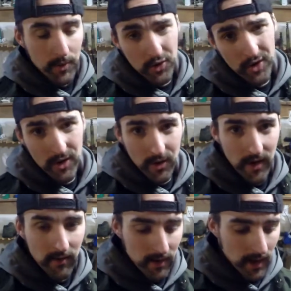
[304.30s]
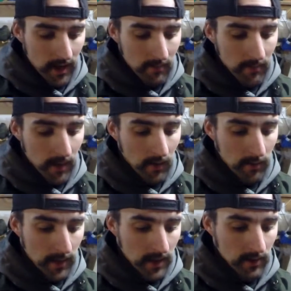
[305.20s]
You should do it every time, I would
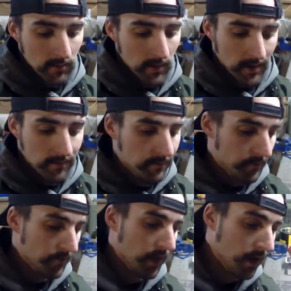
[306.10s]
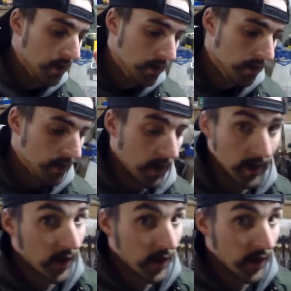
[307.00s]
imagine, but I